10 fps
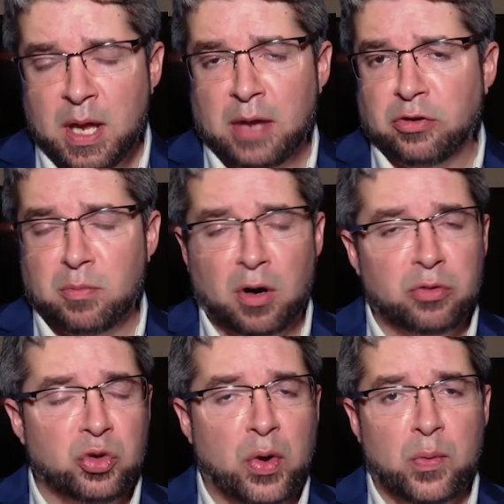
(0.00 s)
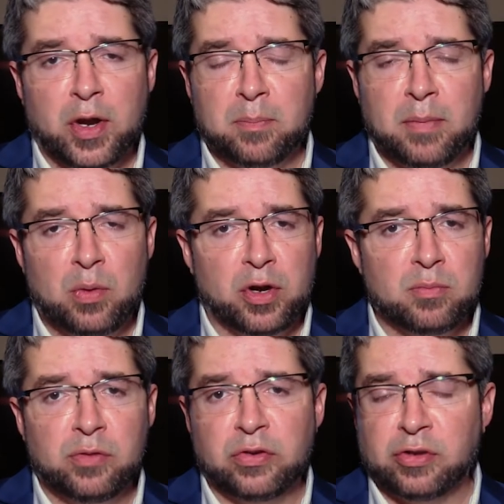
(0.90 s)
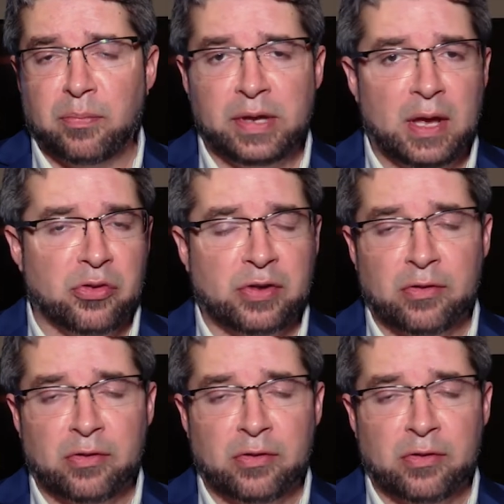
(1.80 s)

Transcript: and tomorrow you may want to may want to move to something else,